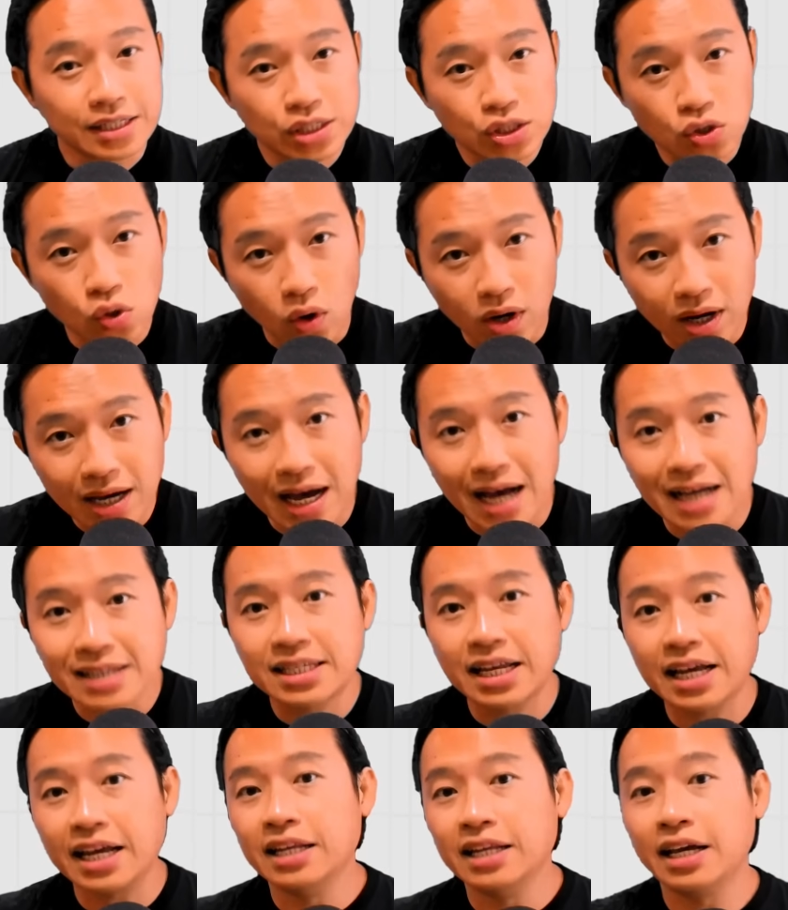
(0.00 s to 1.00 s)
the
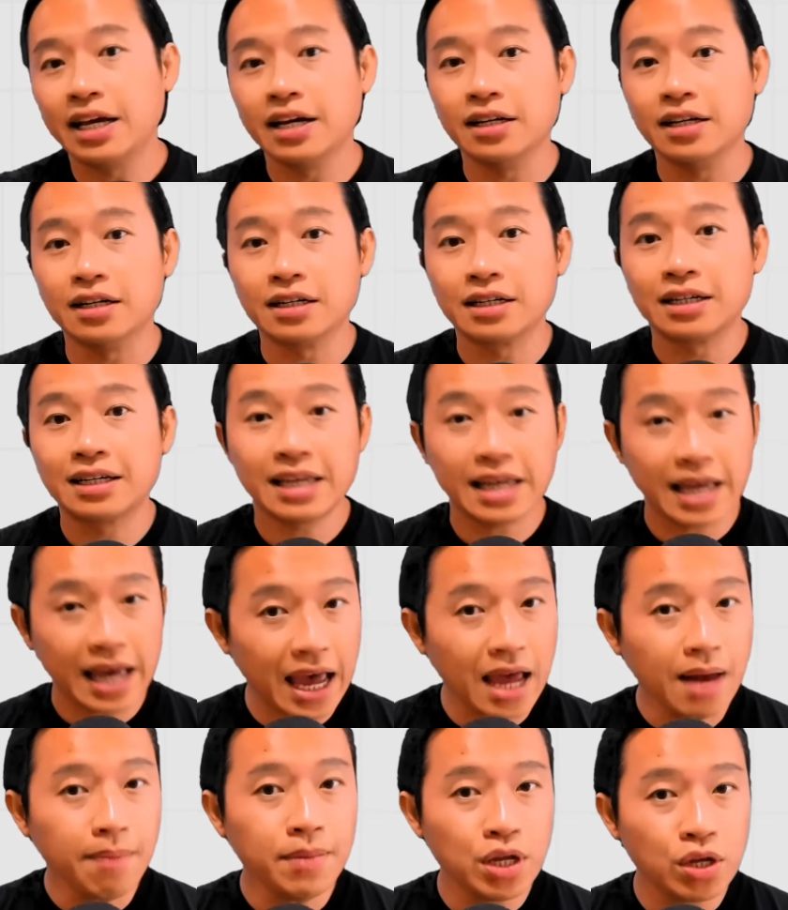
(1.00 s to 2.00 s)
stochastic indicator
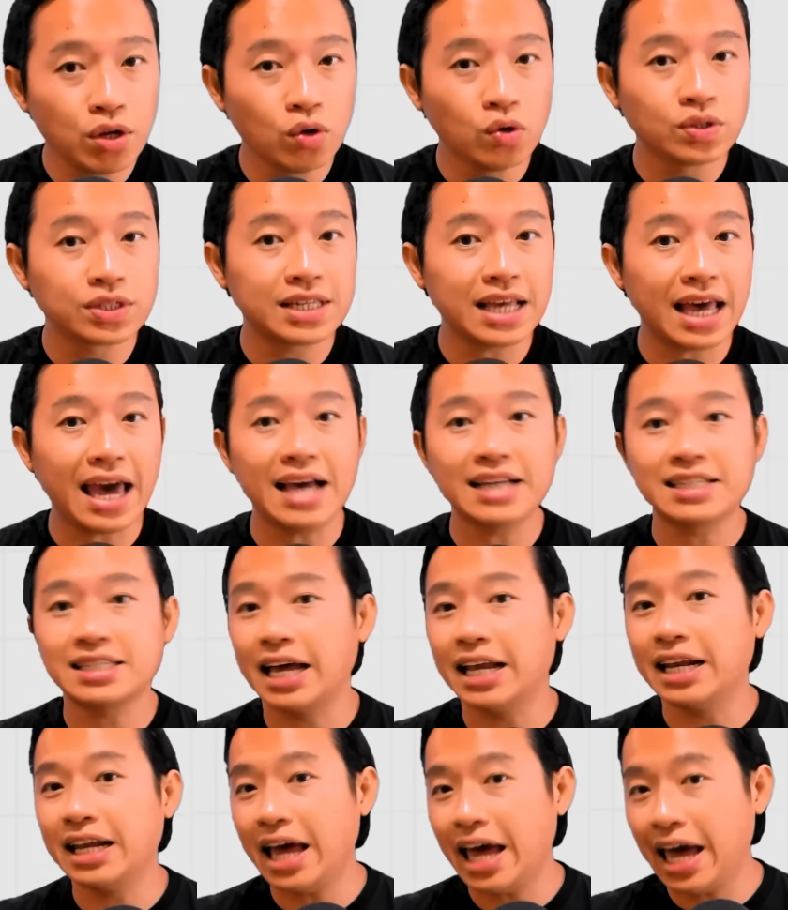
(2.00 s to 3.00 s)
can be used
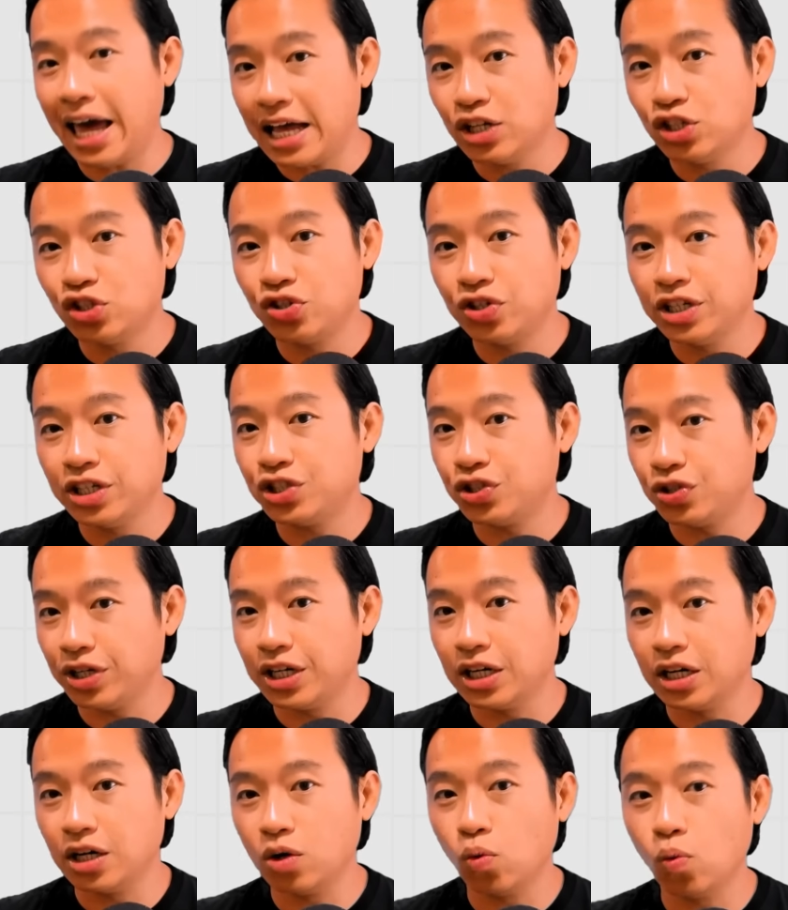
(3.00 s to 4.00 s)
as an entry
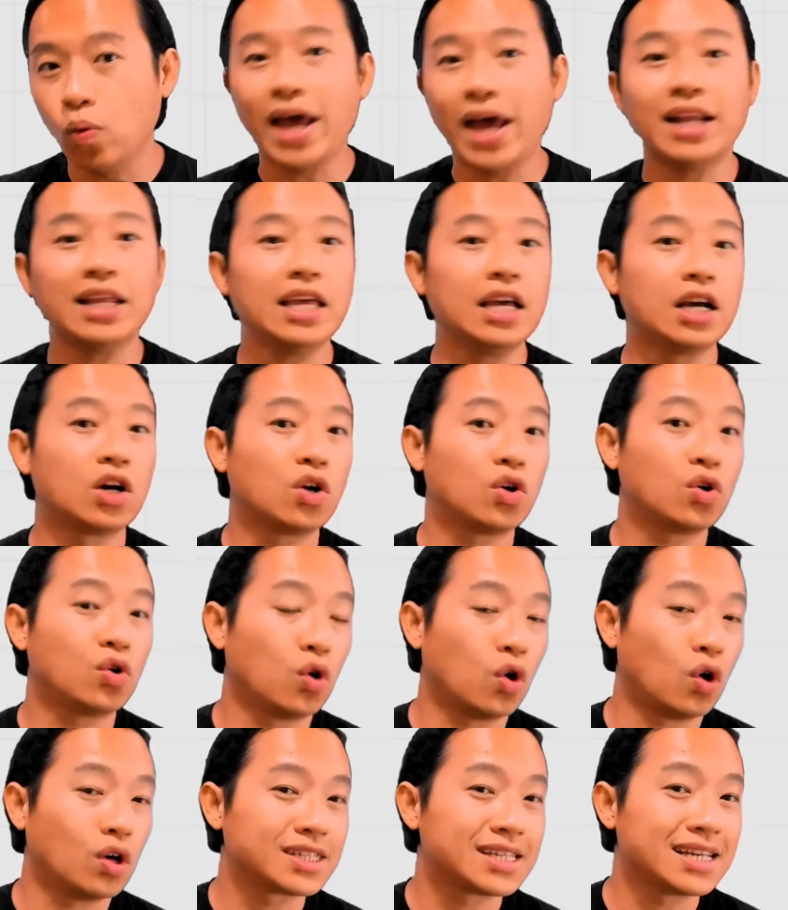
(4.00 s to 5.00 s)
trigger when it
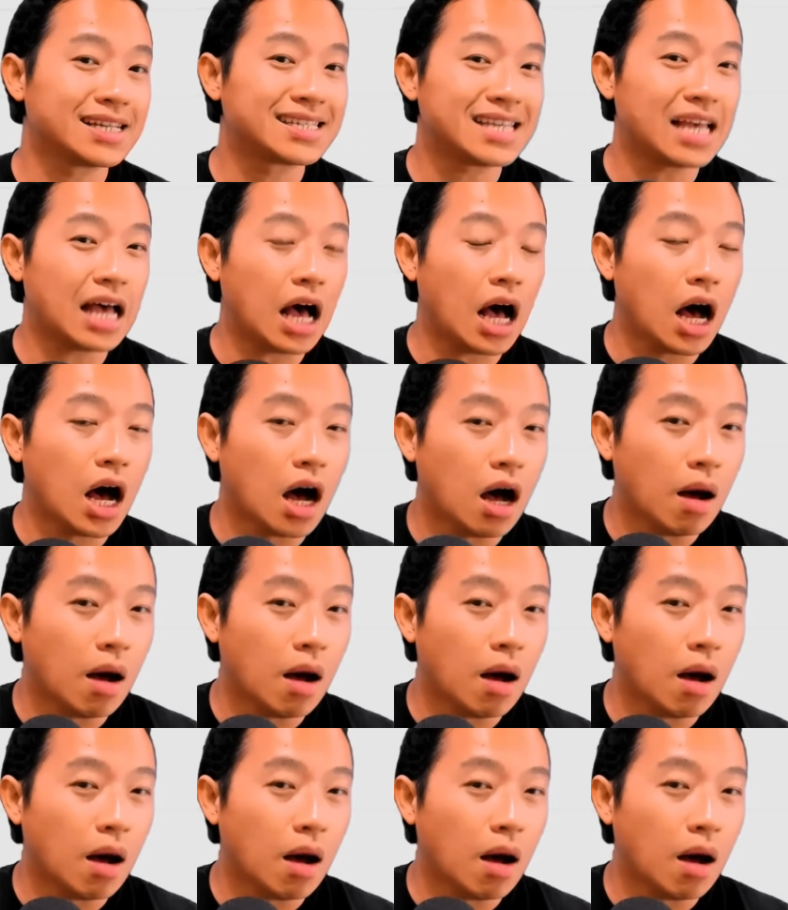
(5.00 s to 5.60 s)
crosses